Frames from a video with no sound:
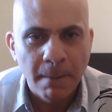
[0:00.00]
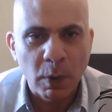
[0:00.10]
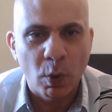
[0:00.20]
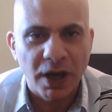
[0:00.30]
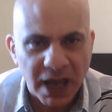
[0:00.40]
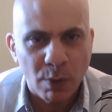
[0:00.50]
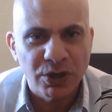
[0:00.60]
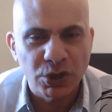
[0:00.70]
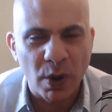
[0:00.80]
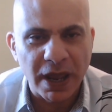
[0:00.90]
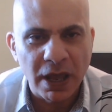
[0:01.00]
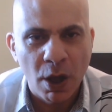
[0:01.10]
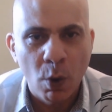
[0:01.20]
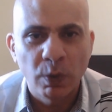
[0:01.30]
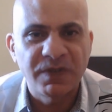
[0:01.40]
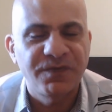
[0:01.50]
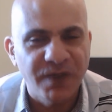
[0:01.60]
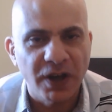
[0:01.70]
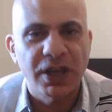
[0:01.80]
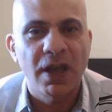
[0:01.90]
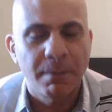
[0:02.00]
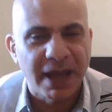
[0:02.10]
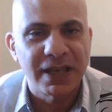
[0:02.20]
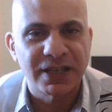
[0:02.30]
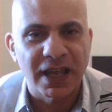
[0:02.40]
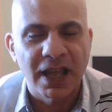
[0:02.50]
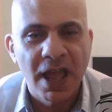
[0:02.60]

But what he was doing was fucking amazing.